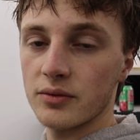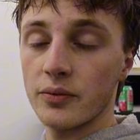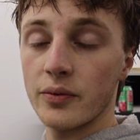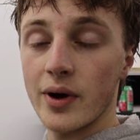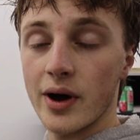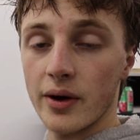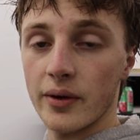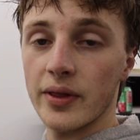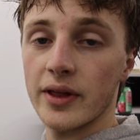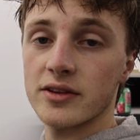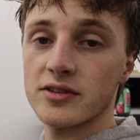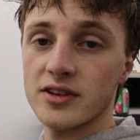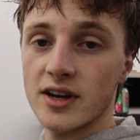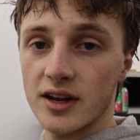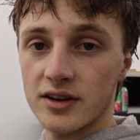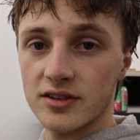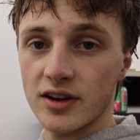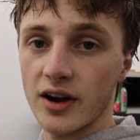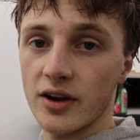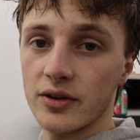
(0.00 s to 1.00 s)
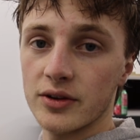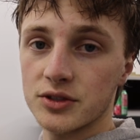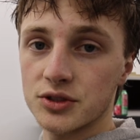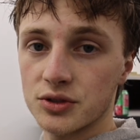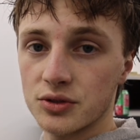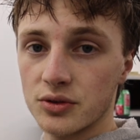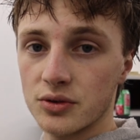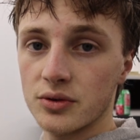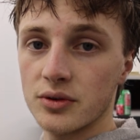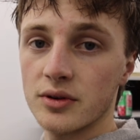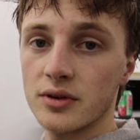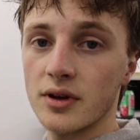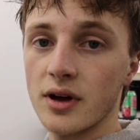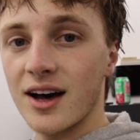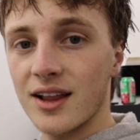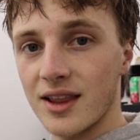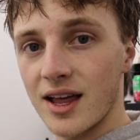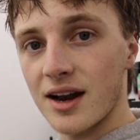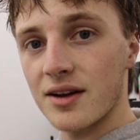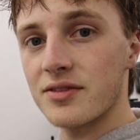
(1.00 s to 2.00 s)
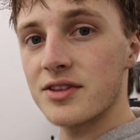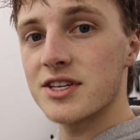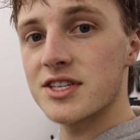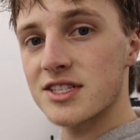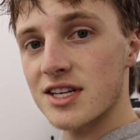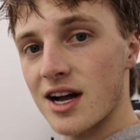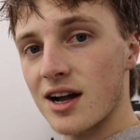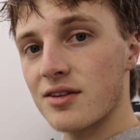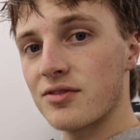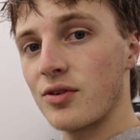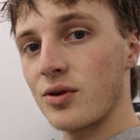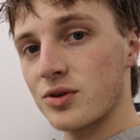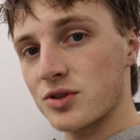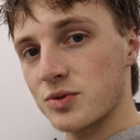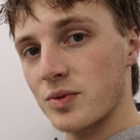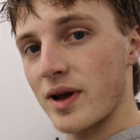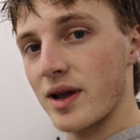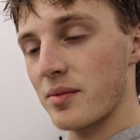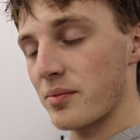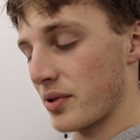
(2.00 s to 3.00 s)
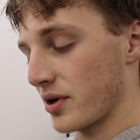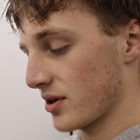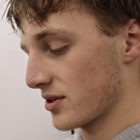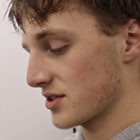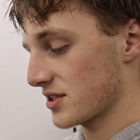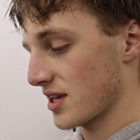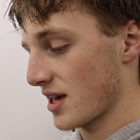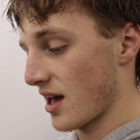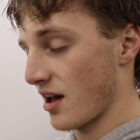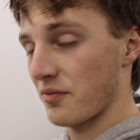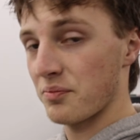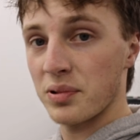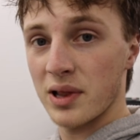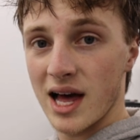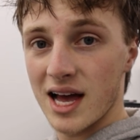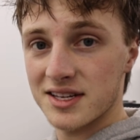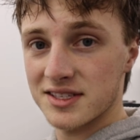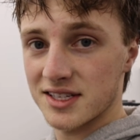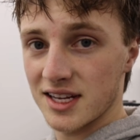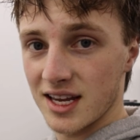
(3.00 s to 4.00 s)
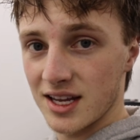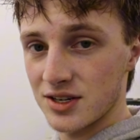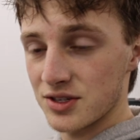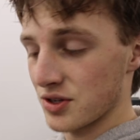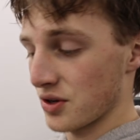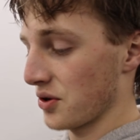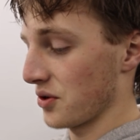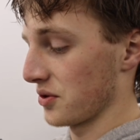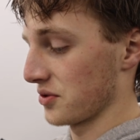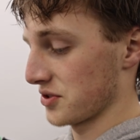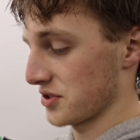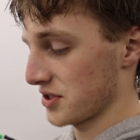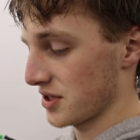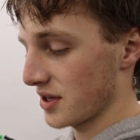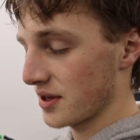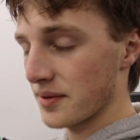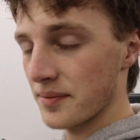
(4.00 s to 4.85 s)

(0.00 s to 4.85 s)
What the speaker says: Well, that's not entirely true. A lot of these stock Volkswagen parts have plastic internals.